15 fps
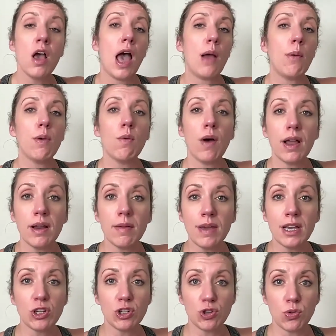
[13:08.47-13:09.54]
And we want to
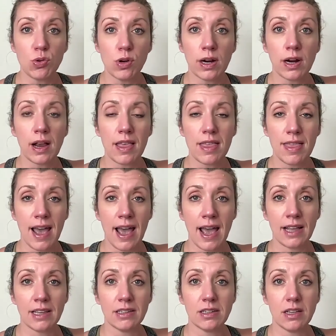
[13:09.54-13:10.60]
make sure
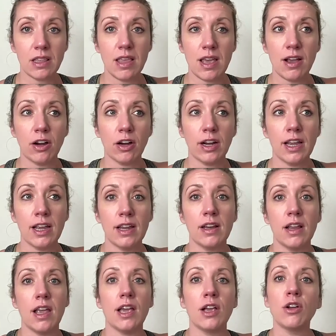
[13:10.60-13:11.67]
that they are
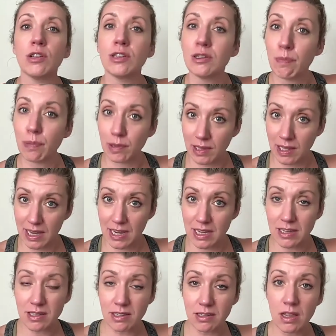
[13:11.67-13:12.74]
in a good
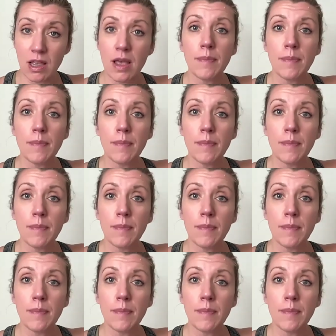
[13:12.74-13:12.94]
place